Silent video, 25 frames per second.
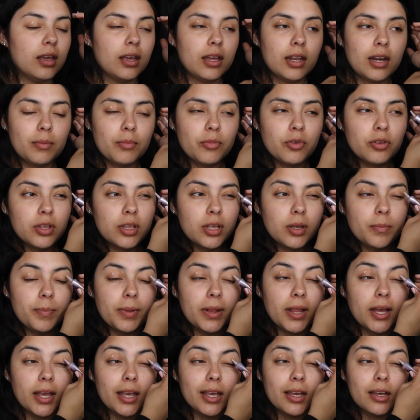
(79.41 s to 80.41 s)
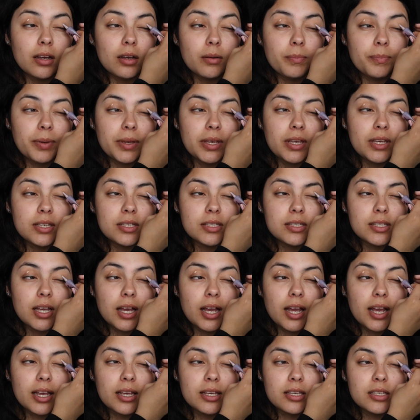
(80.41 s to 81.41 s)
And I'm only applying a pea
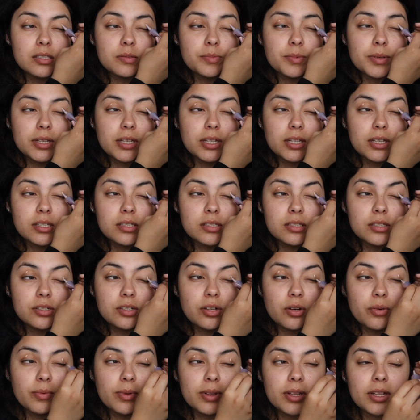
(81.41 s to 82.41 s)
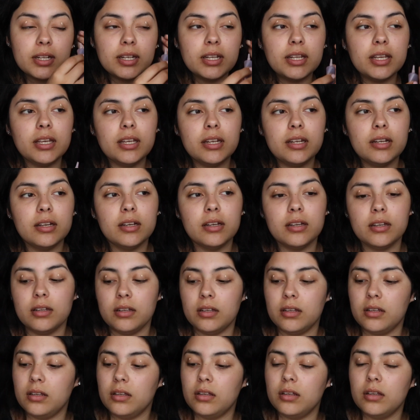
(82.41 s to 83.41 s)
size because you don't really need
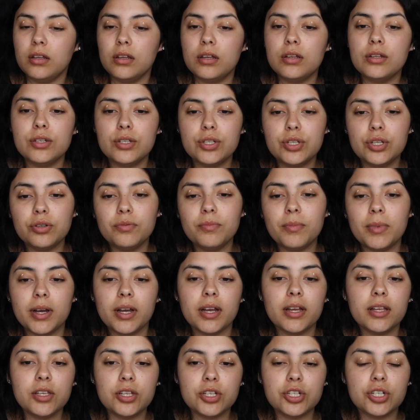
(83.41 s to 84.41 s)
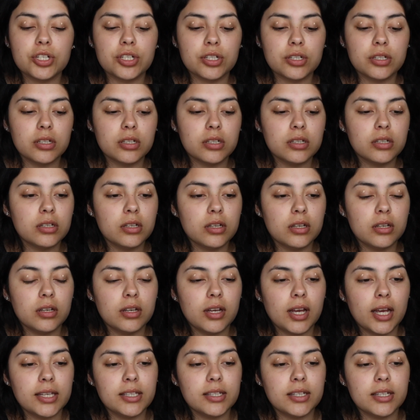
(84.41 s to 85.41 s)
too much.
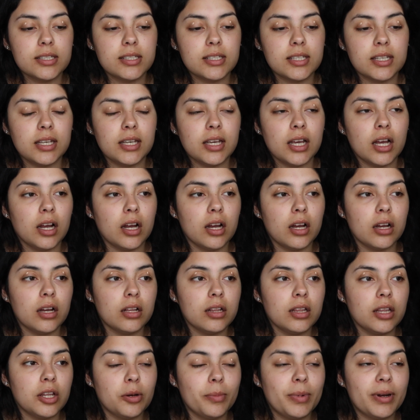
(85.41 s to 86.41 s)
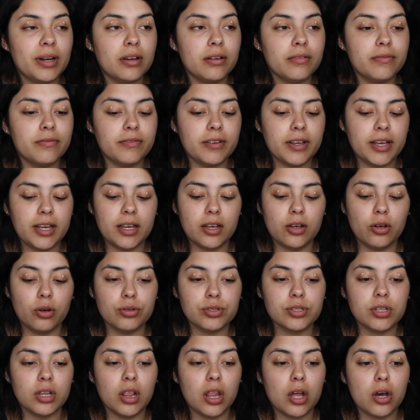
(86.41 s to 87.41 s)
As you can see, a little bit of it
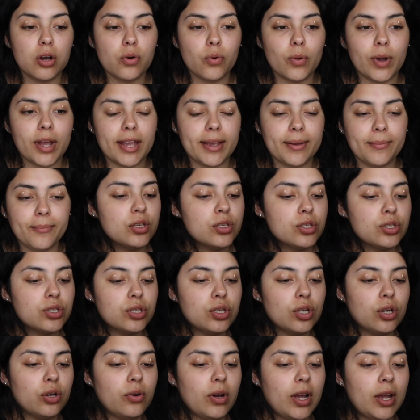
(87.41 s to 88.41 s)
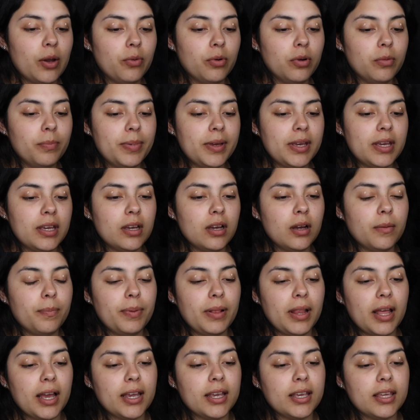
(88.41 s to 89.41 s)
goes a long way. So I will be
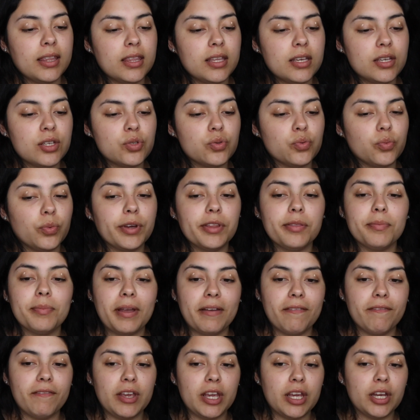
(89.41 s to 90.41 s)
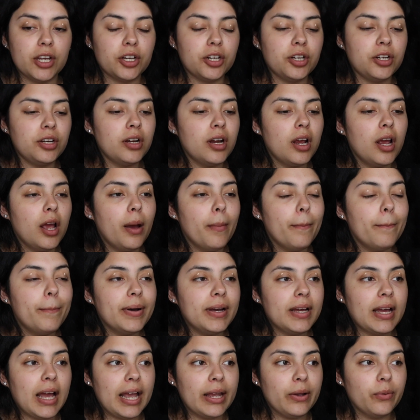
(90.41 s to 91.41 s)
applying this with my finger,
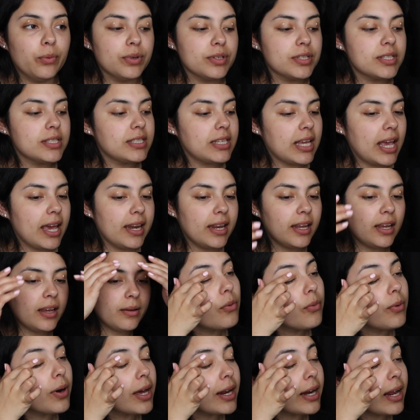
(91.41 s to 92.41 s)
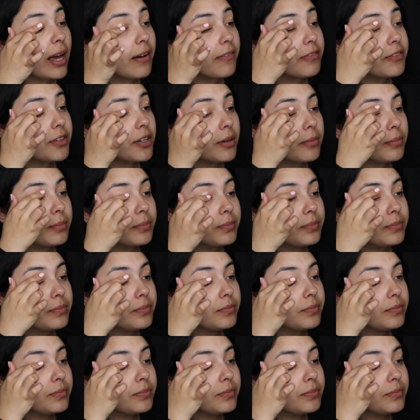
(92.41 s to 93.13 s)
but I will set it right after.